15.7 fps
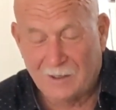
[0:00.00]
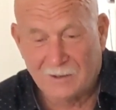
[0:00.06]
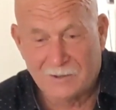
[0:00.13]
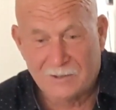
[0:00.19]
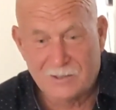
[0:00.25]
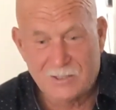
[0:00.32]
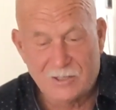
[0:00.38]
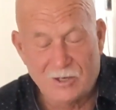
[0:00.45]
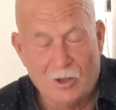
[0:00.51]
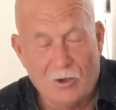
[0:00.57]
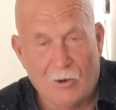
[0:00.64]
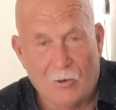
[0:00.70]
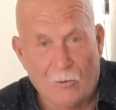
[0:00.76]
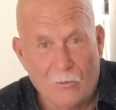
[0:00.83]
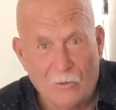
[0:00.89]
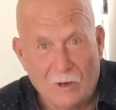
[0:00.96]

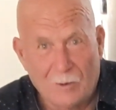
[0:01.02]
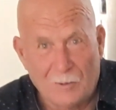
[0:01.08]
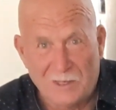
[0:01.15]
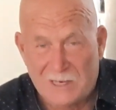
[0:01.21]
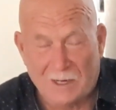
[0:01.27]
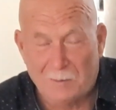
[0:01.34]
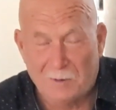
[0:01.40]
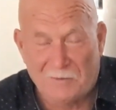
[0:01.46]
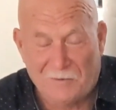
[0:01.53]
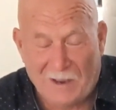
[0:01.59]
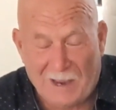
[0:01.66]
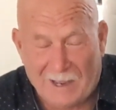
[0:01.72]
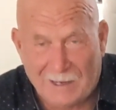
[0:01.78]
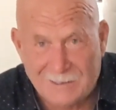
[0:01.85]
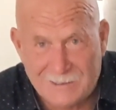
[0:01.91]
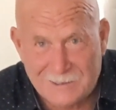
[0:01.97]
slow. I mean, it's not going to be
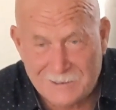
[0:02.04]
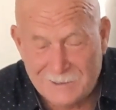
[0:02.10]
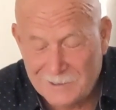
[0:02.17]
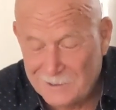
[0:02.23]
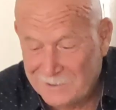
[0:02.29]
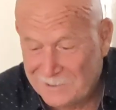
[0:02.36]
fast.